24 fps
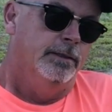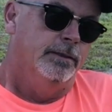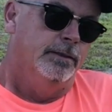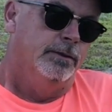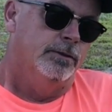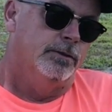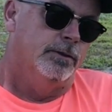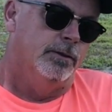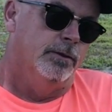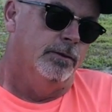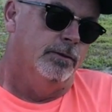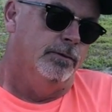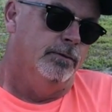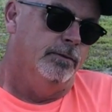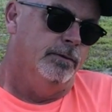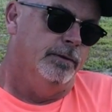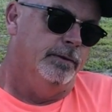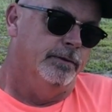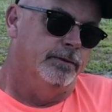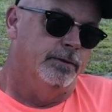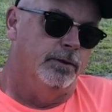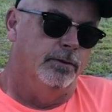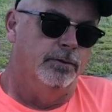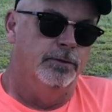So
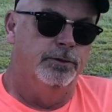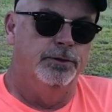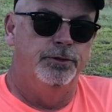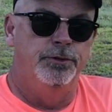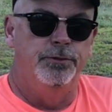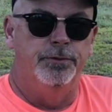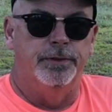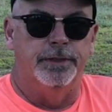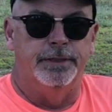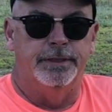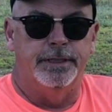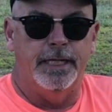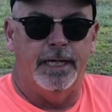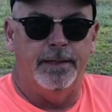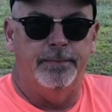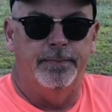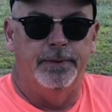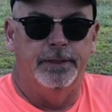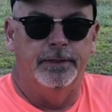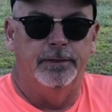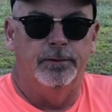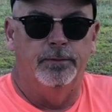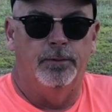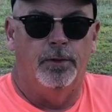as long as you can tap
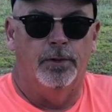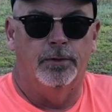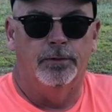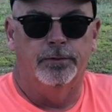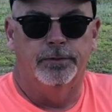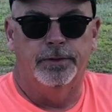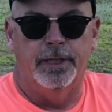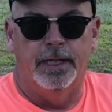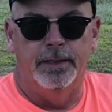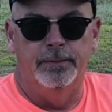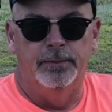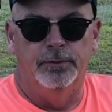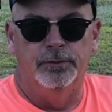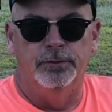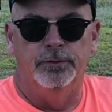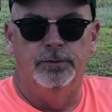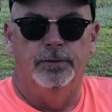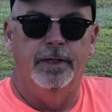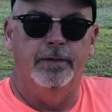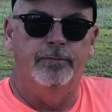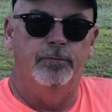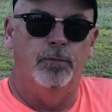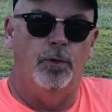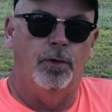into the water table,
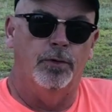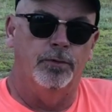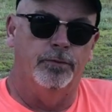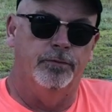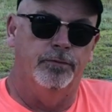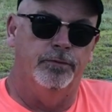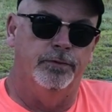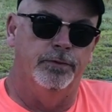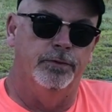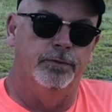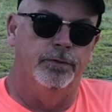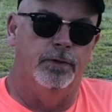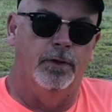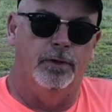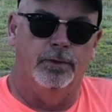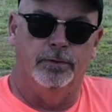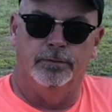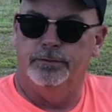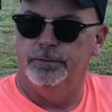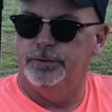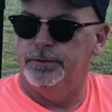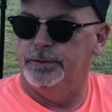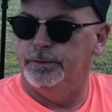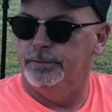you'll have water for your
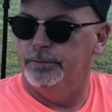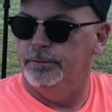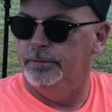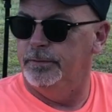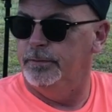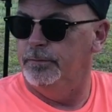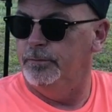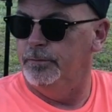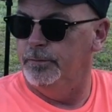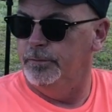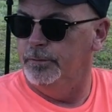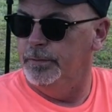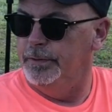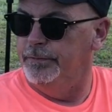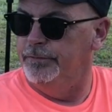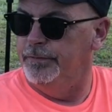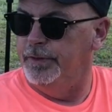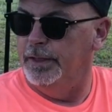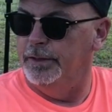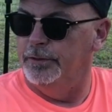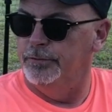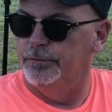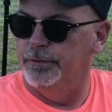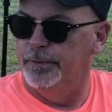gardens. And we've
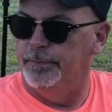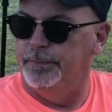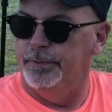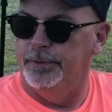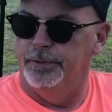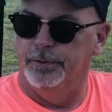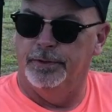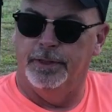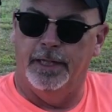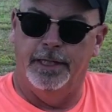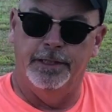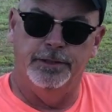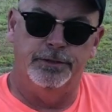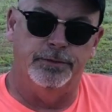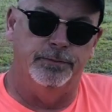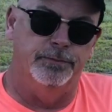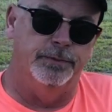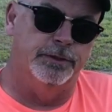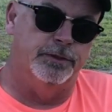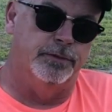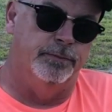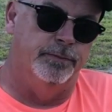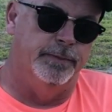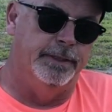got drip irrigation,
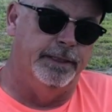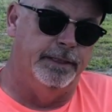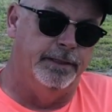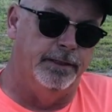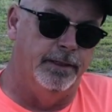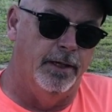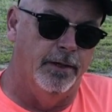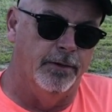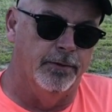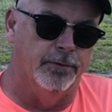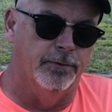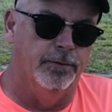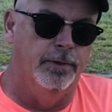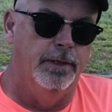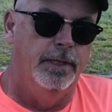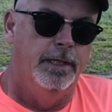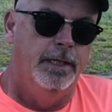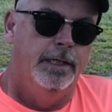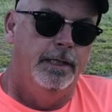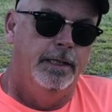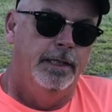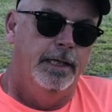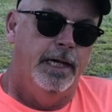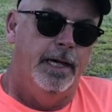which will be another
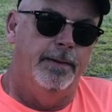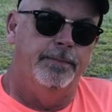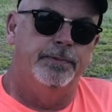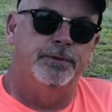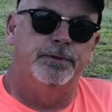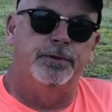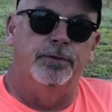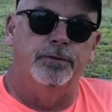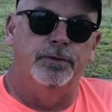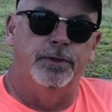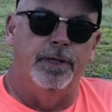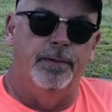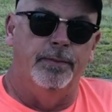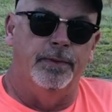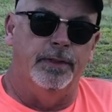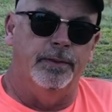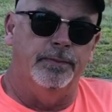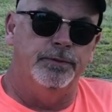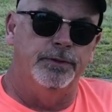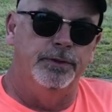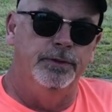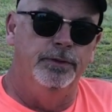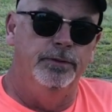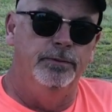episode coming
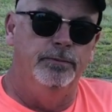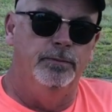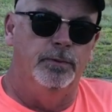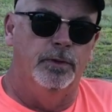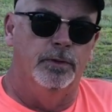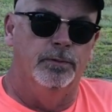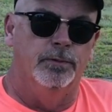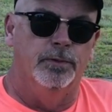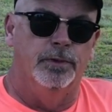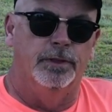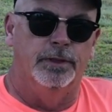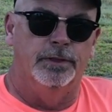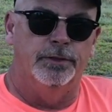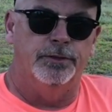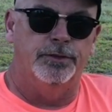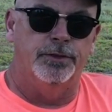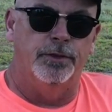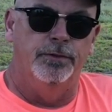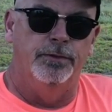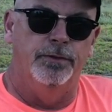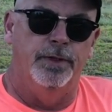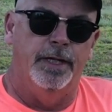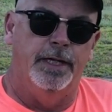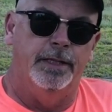up soon, where we're going to show
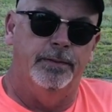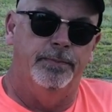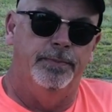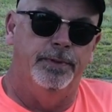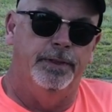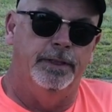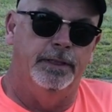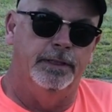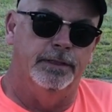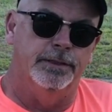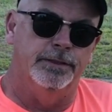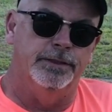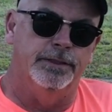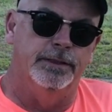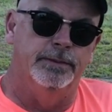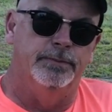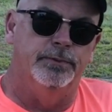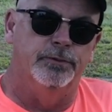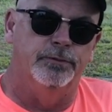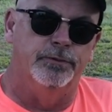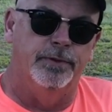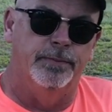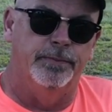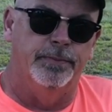you how to put in a
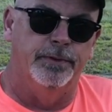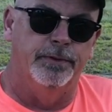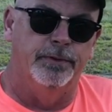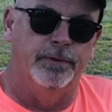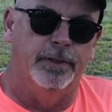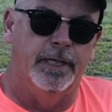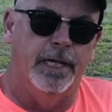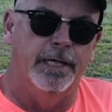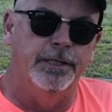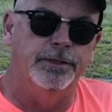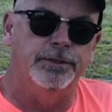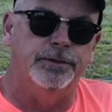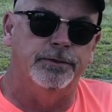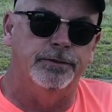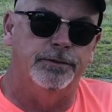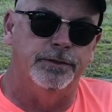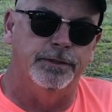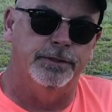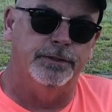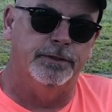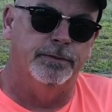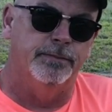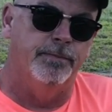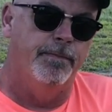simple drip irrigation
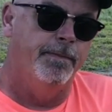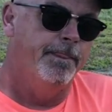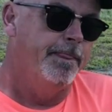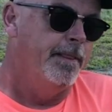system,